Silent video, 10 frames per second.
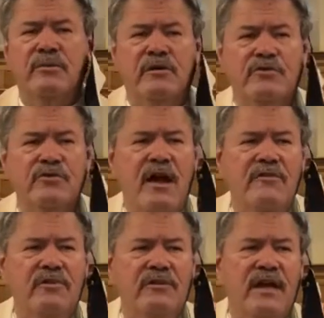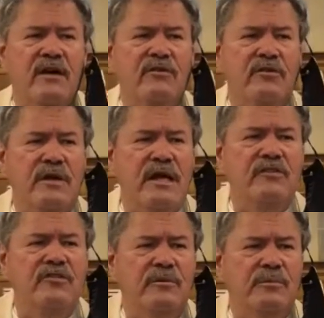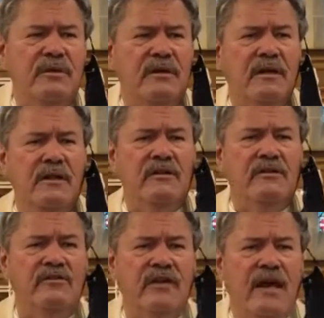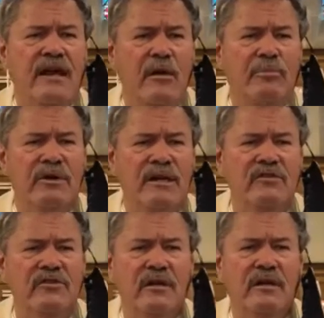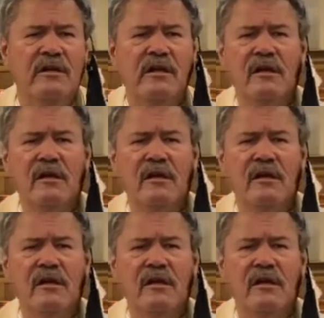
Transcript: We traveled down to Egypt, the Sinai Peninsula,